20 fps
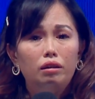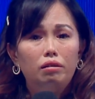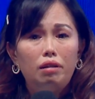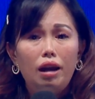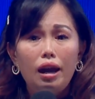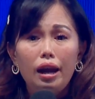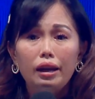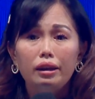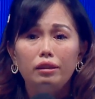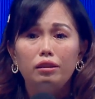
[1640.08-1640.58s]

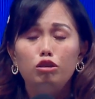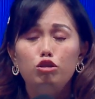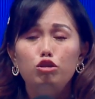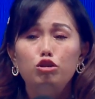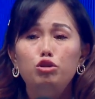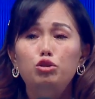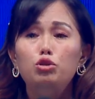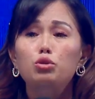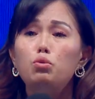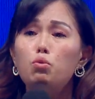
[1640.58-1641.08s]
Right.
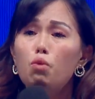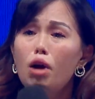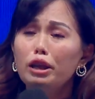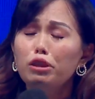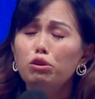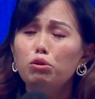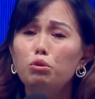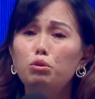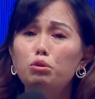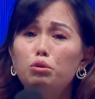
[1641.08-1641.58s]
You
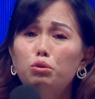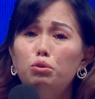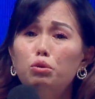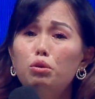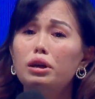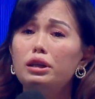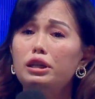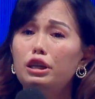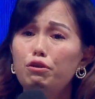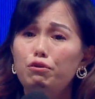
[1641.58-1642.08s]
want to do
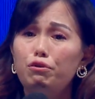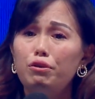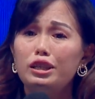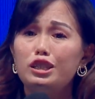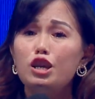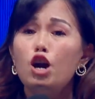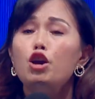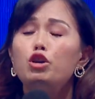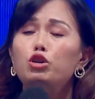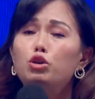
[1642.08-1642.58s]
a
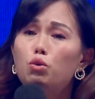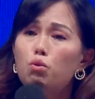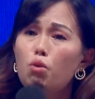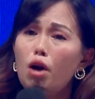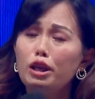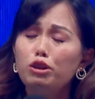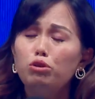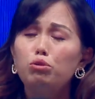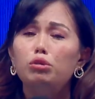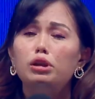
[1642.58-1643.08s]
difference. You
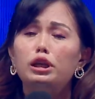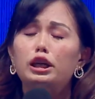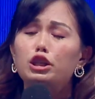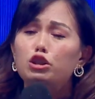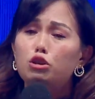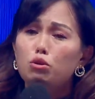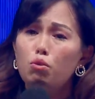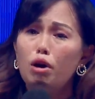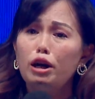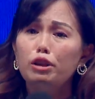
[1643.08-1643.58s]
want to learn,
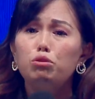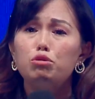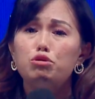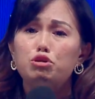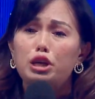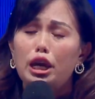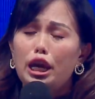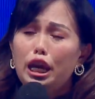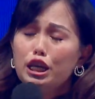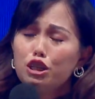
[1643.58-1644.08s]
you want to
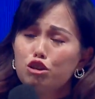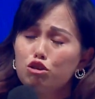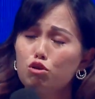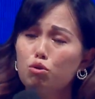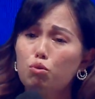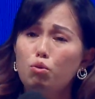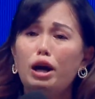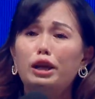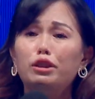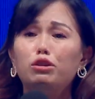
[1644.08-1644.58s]
change, you
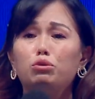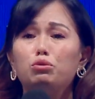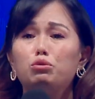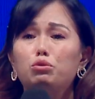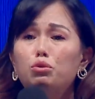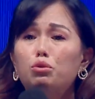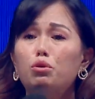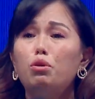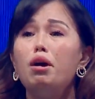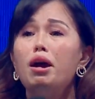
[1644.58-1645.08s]
want to
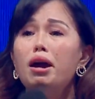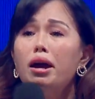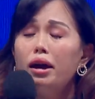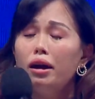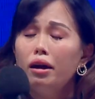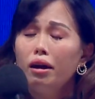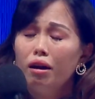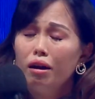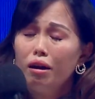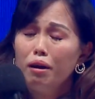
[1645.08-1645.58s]
do
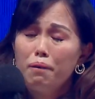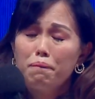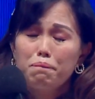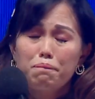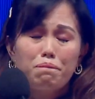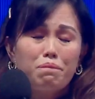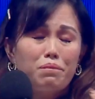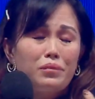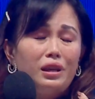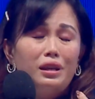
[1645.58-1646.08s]

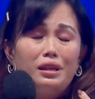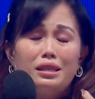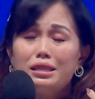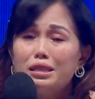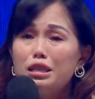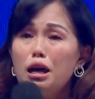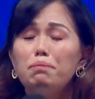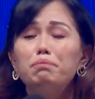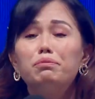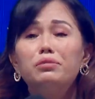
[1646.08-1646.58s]

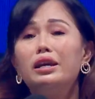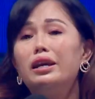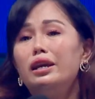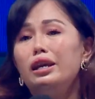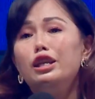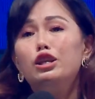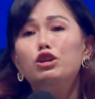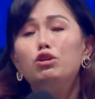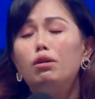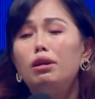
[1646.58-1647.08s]
something
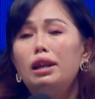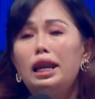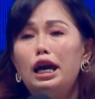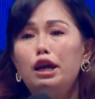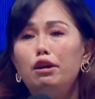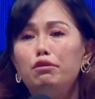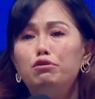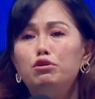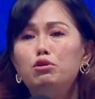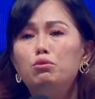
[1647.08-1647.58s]
in your
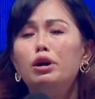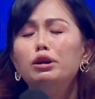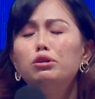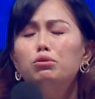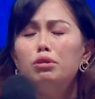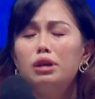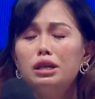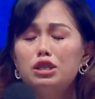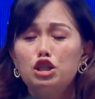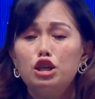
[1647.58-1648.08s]
life. You want
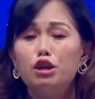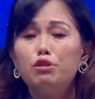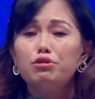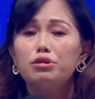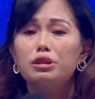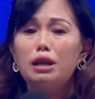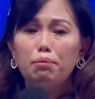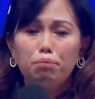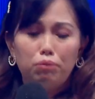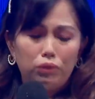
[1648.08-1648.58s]
to achieve
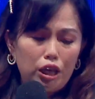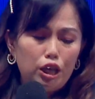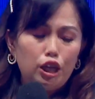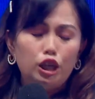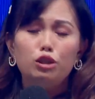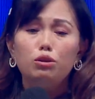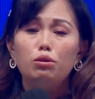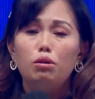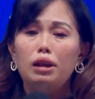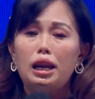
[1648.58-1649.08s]
something
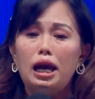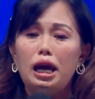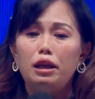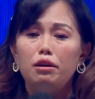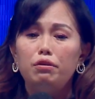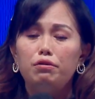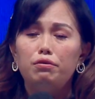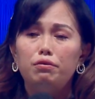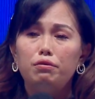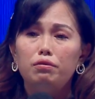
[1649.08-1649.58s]
in your
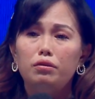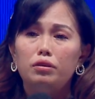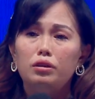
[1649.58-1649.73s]
life.